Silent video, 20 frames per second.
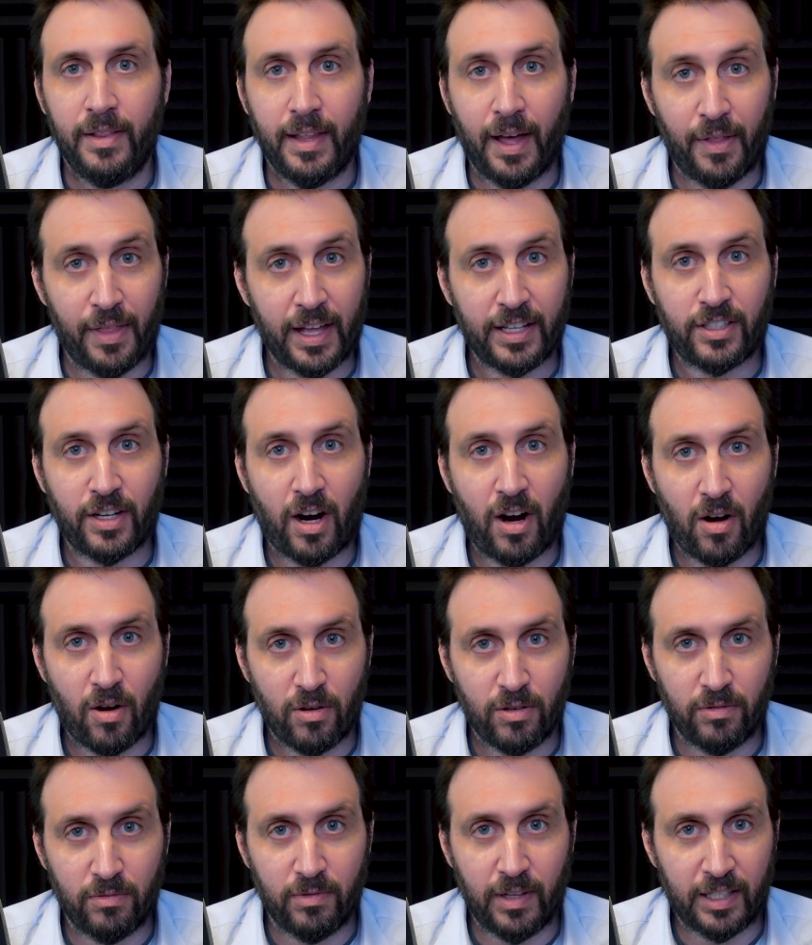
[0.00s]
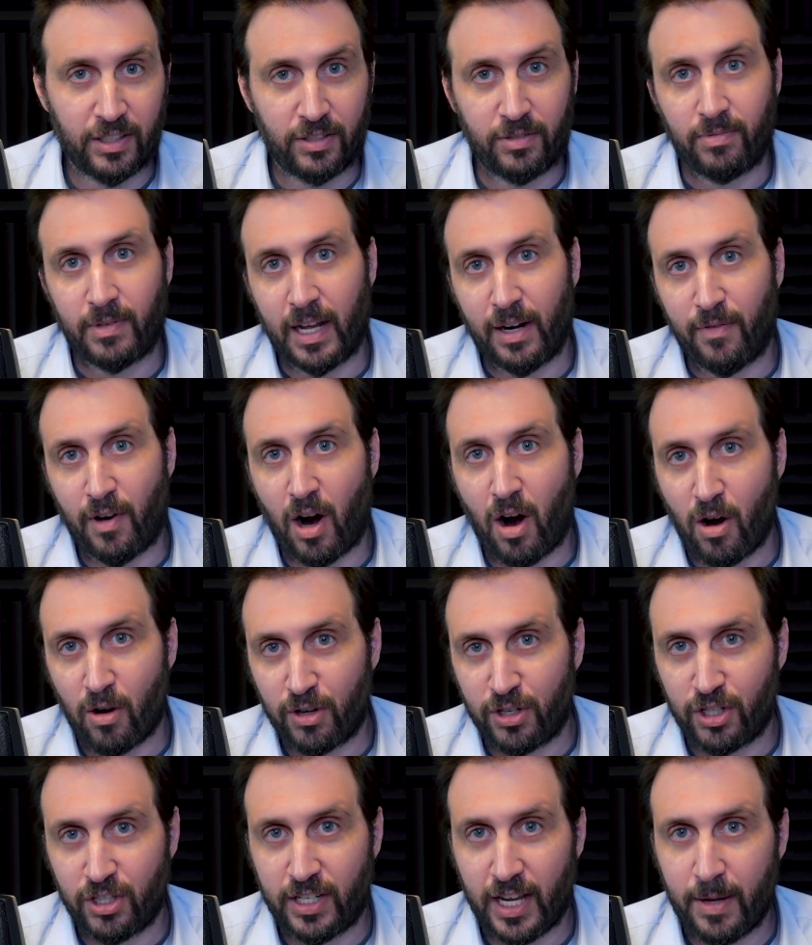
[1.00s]
Now, that's kind of a
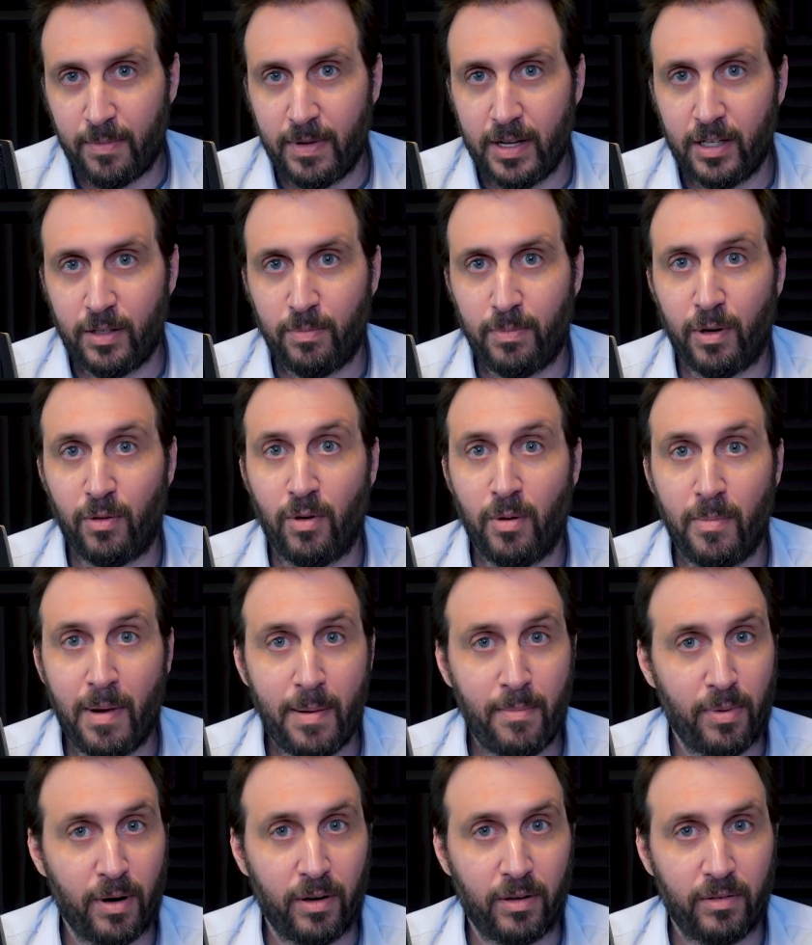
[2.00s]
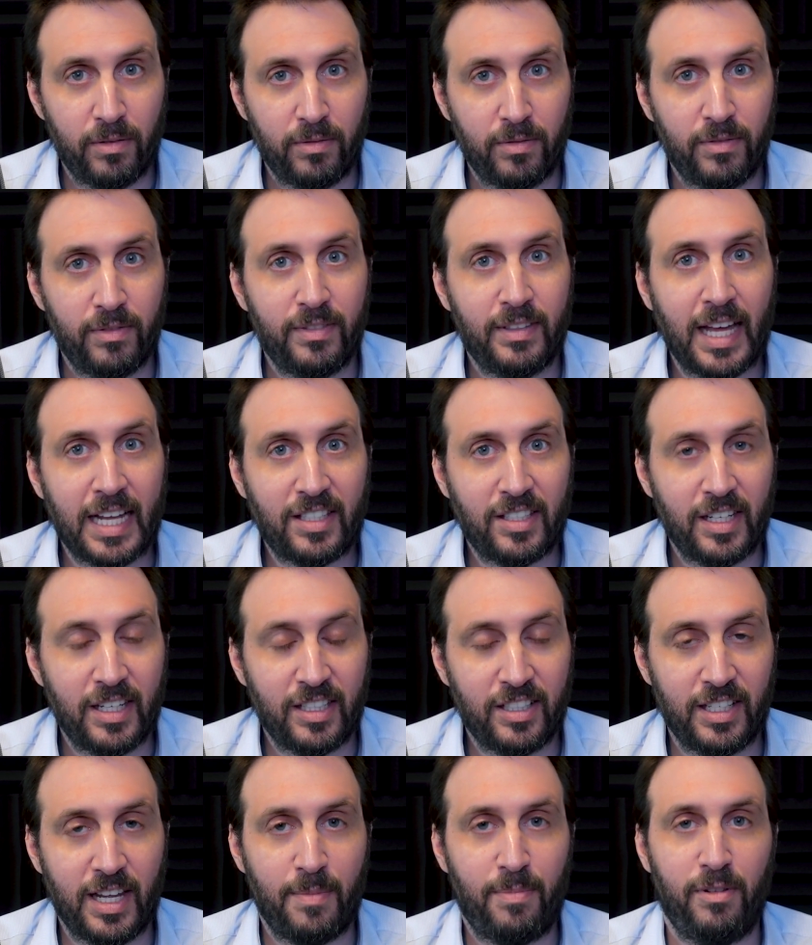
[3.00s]
harsh statement, but remember, that's an
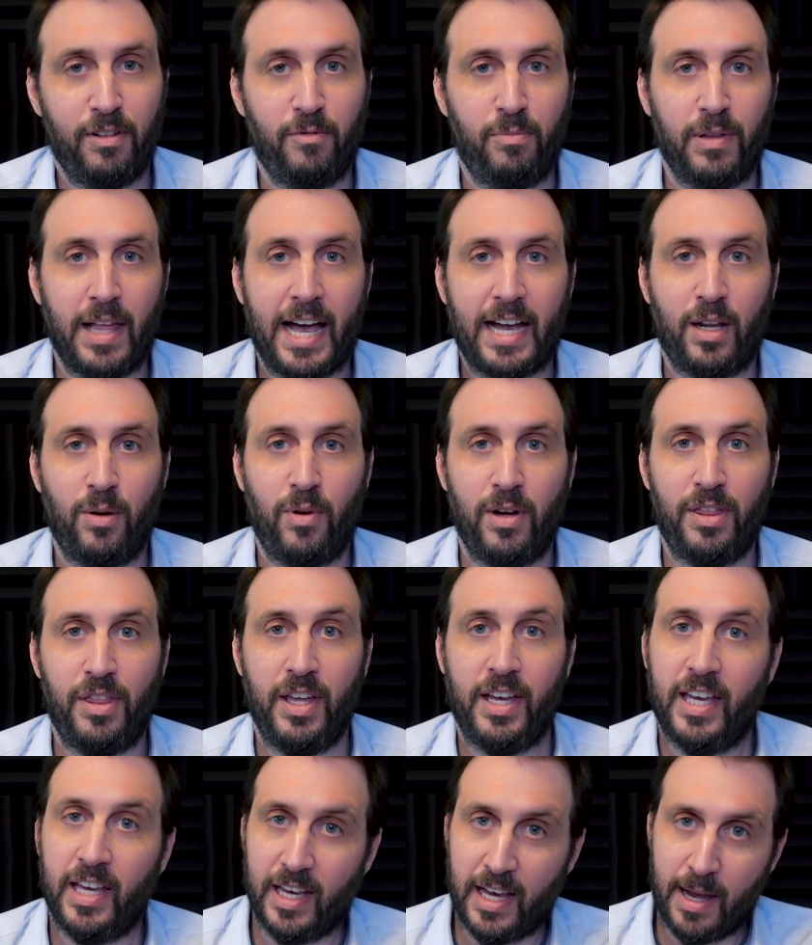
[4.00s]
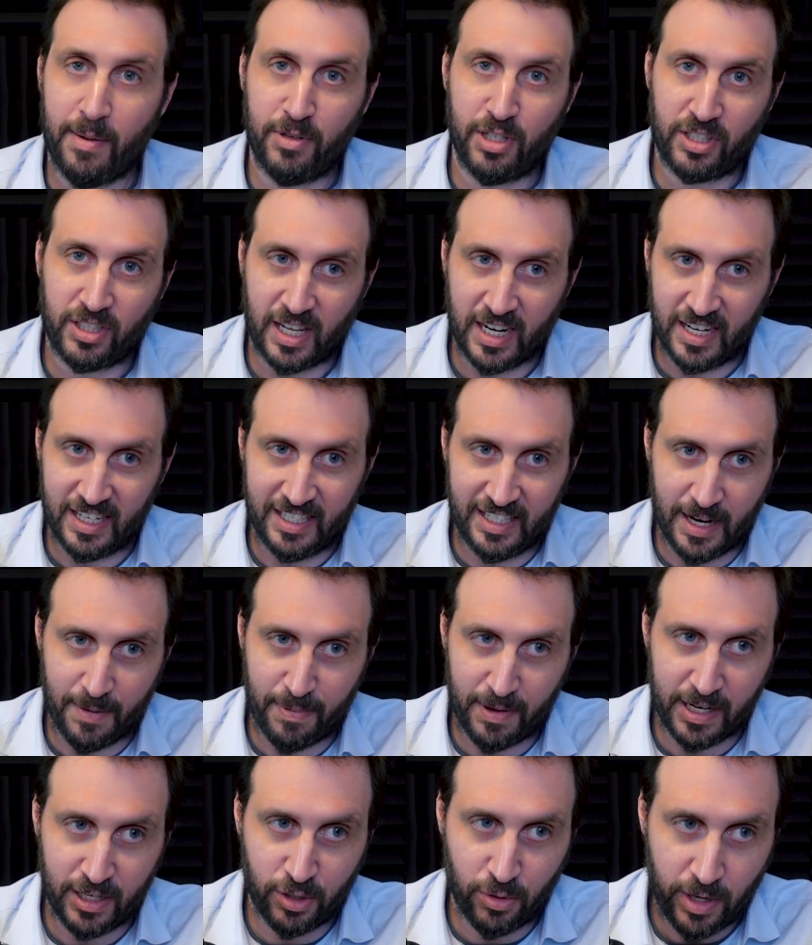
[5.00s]
example of black and white thinking. I'm just going to
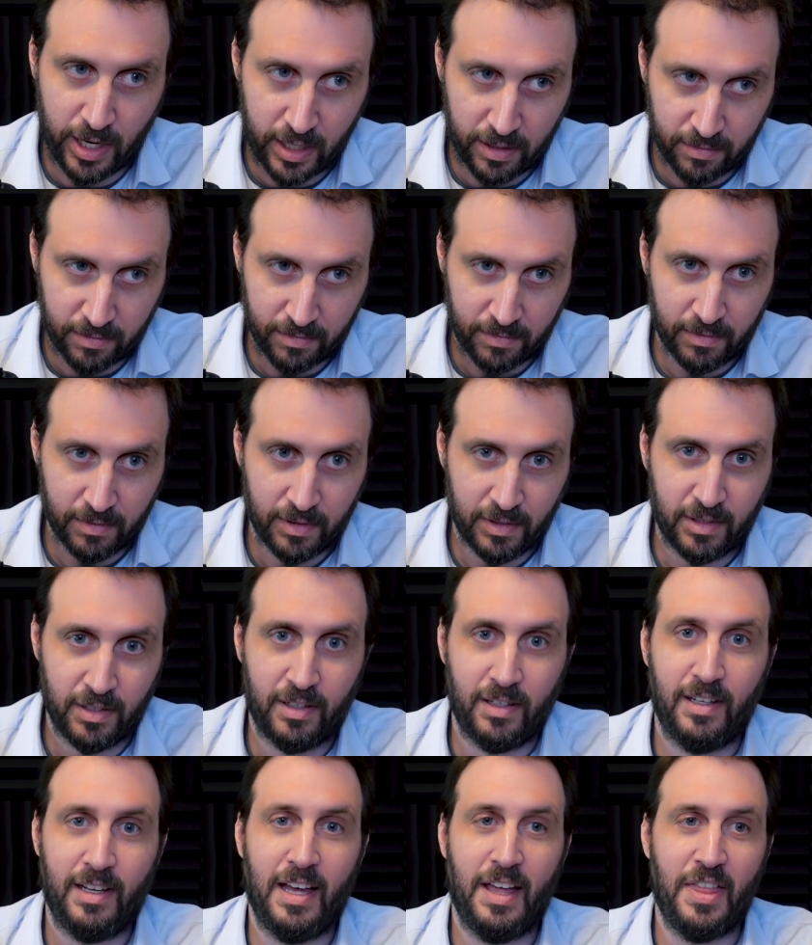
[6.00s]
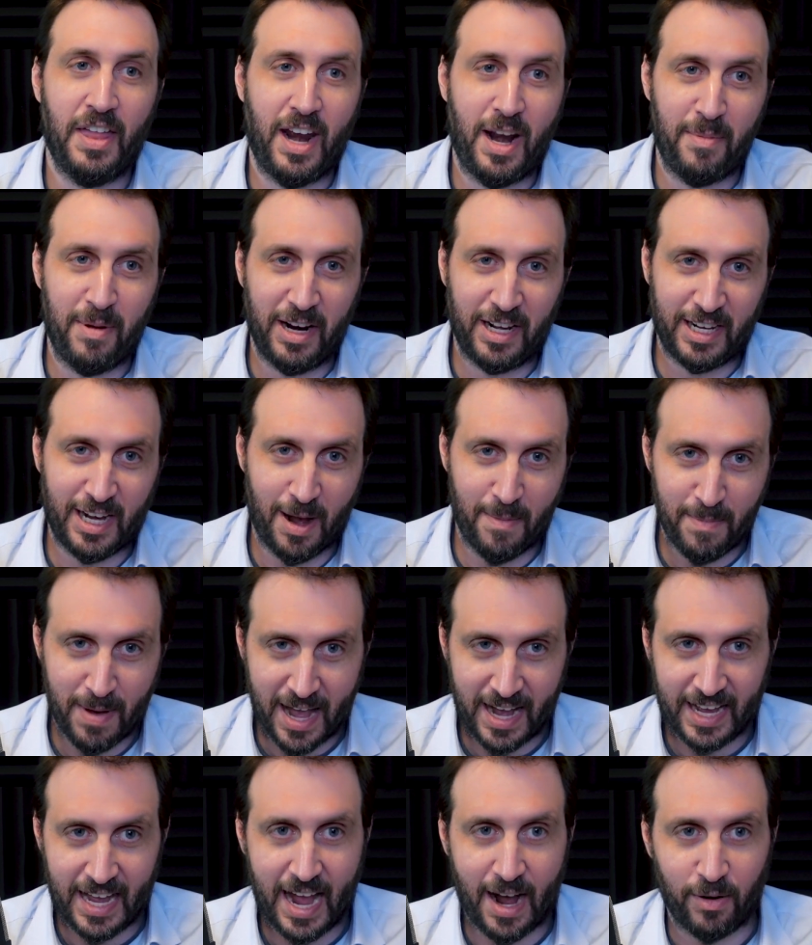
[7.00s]
dip into it, and then I'm going to come
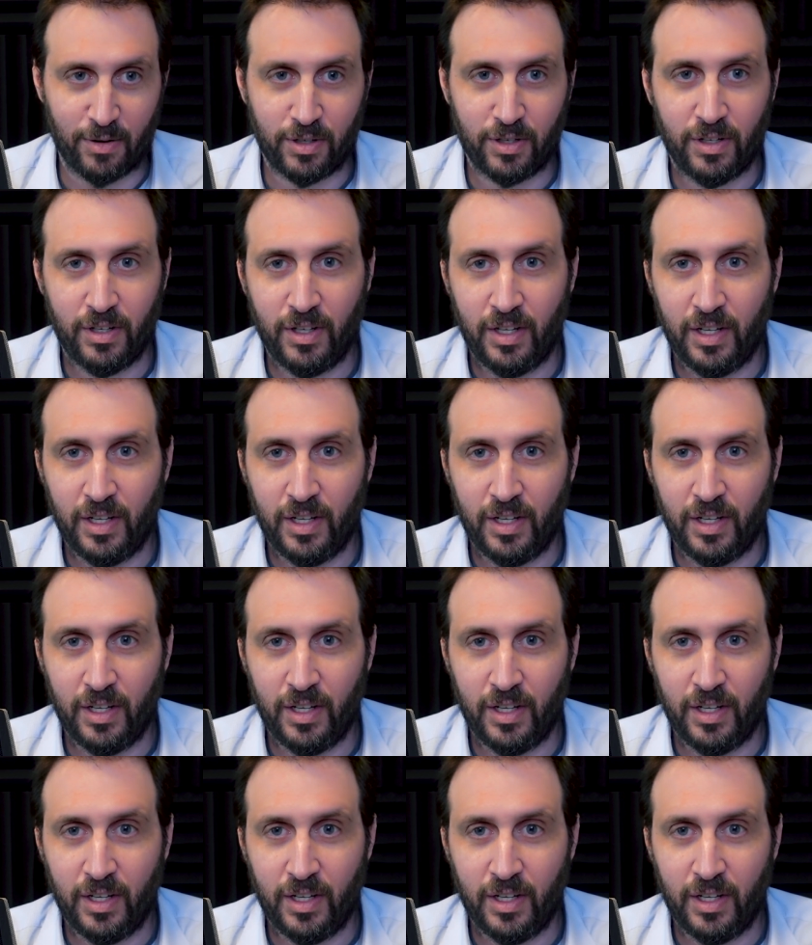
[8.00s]
back out.